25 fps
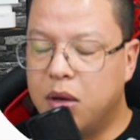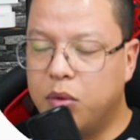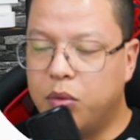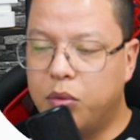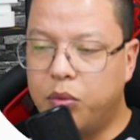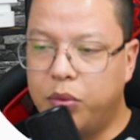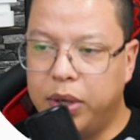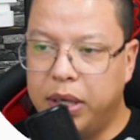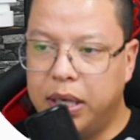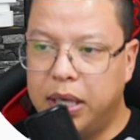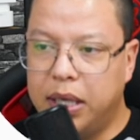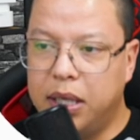
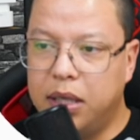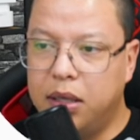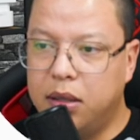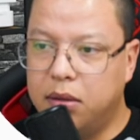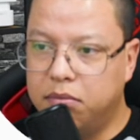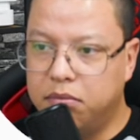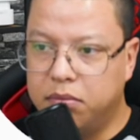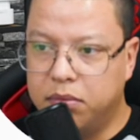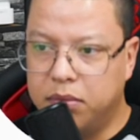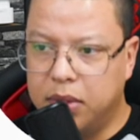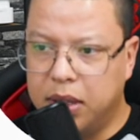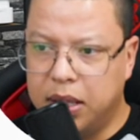
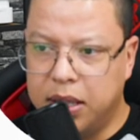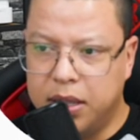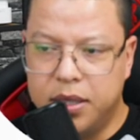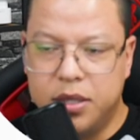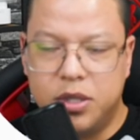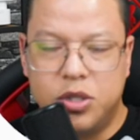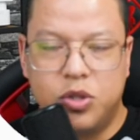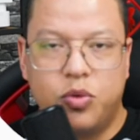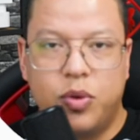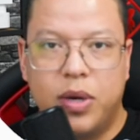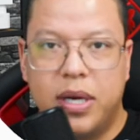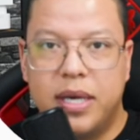really in
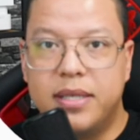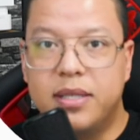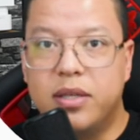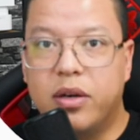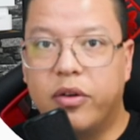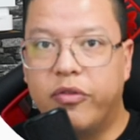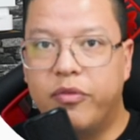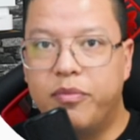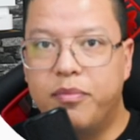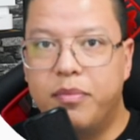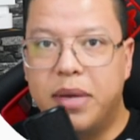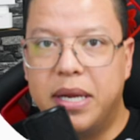a stress
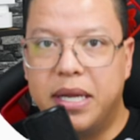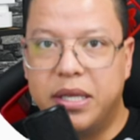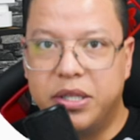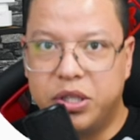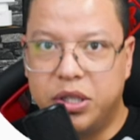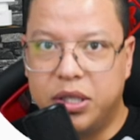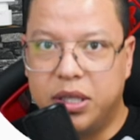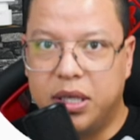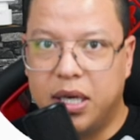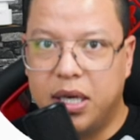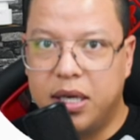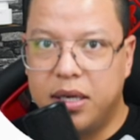of
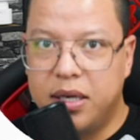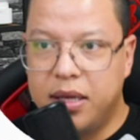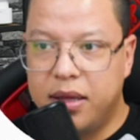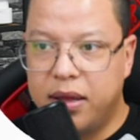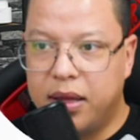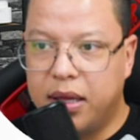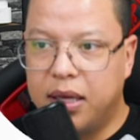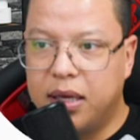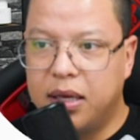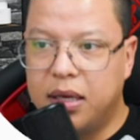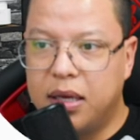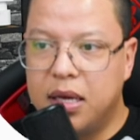managing
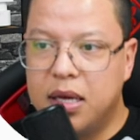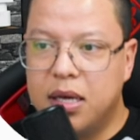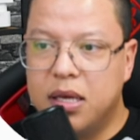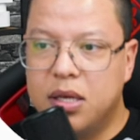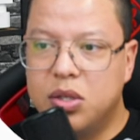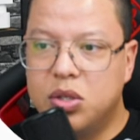anything.